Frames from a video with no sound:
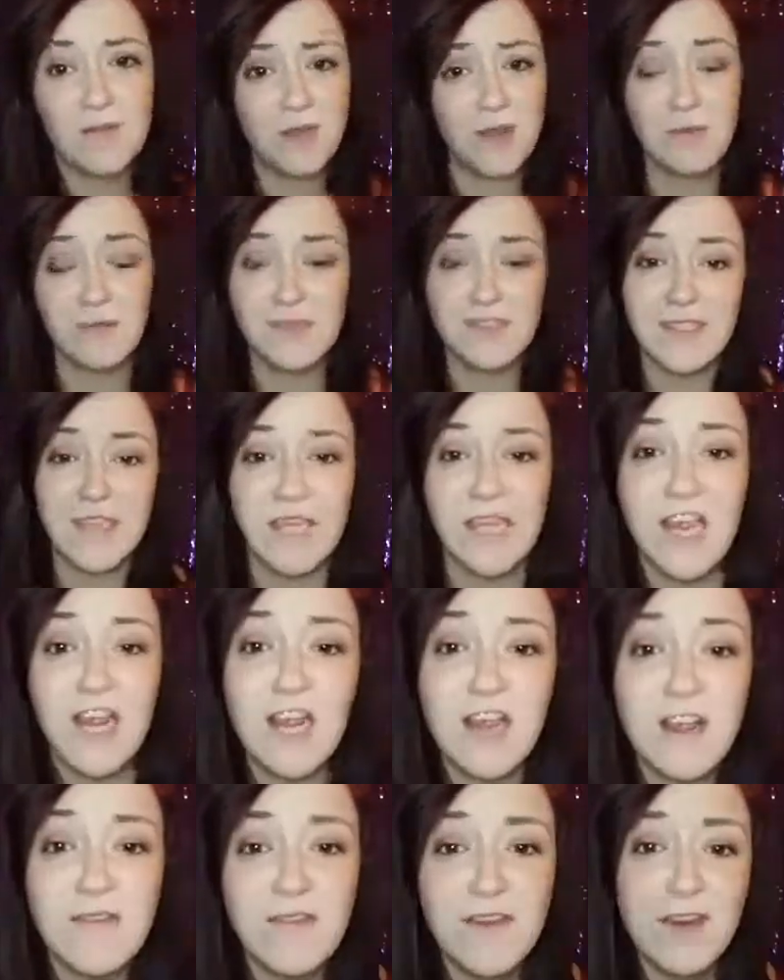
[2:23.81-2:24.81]
He will take
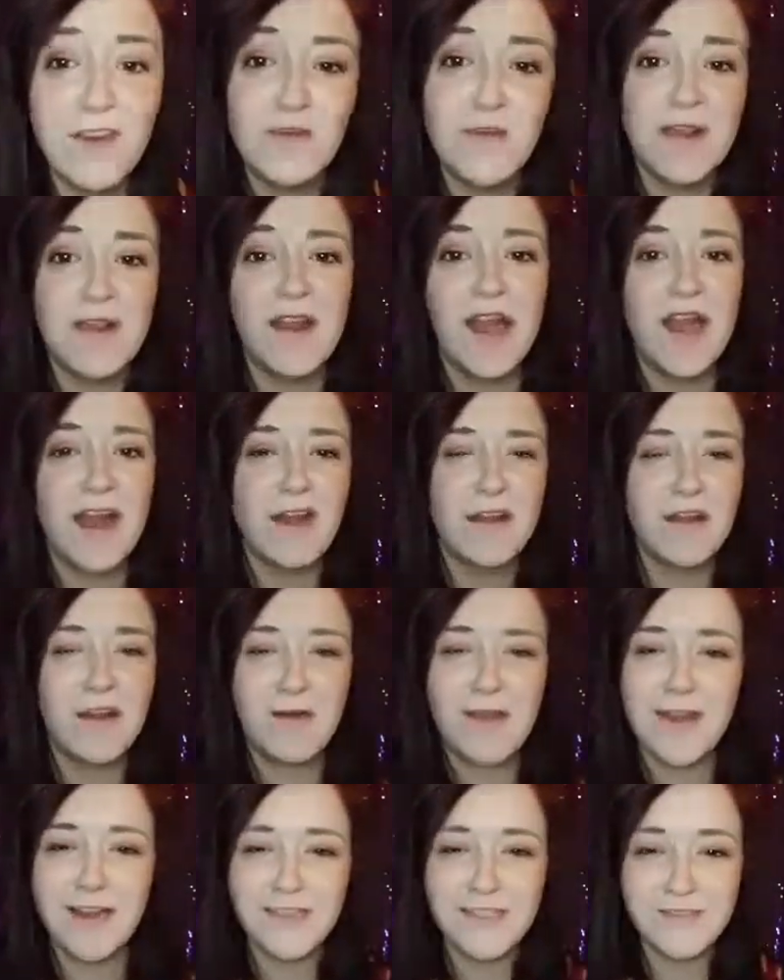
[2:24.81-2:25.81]
care of you. And I don't know,
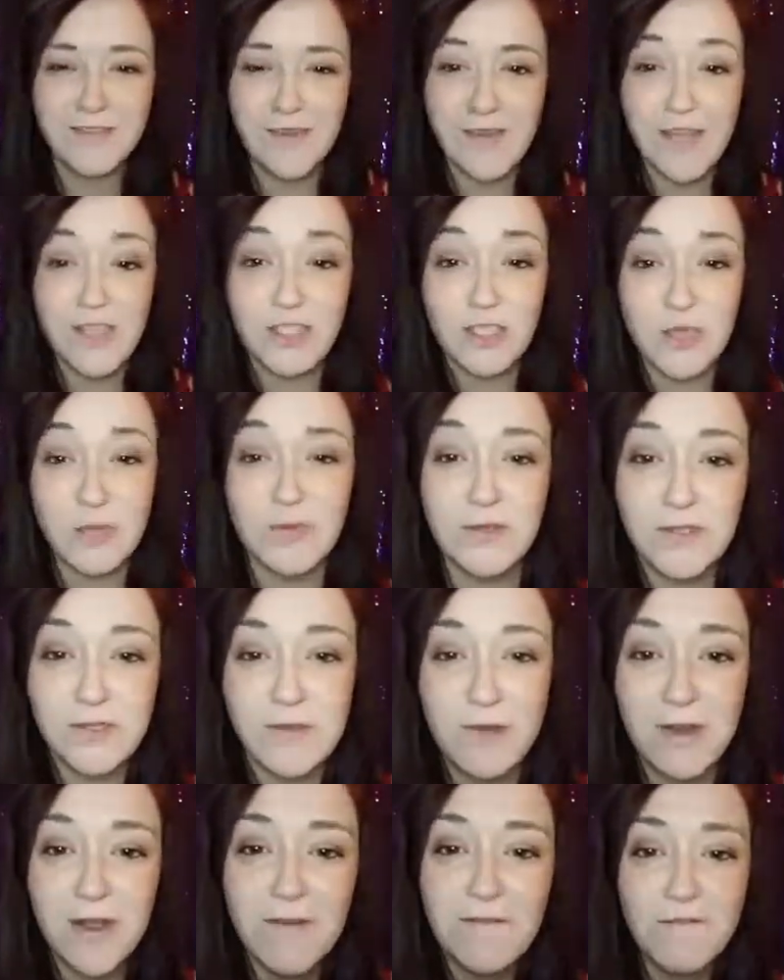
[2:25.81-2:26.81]
I just found that
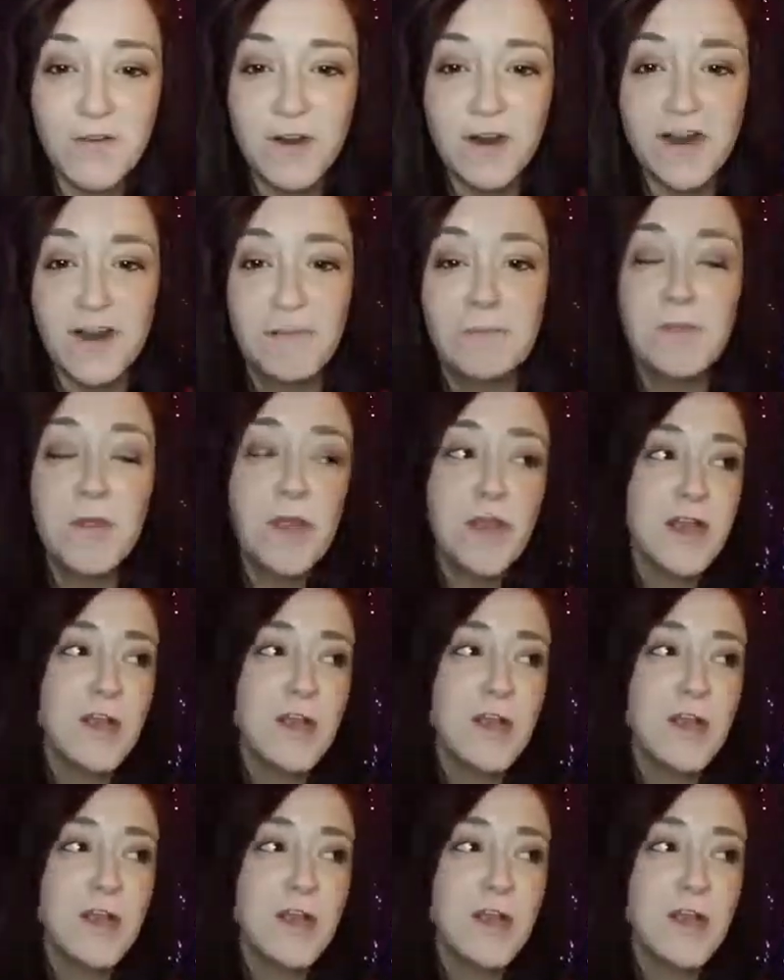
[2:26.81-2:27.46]
super comforting.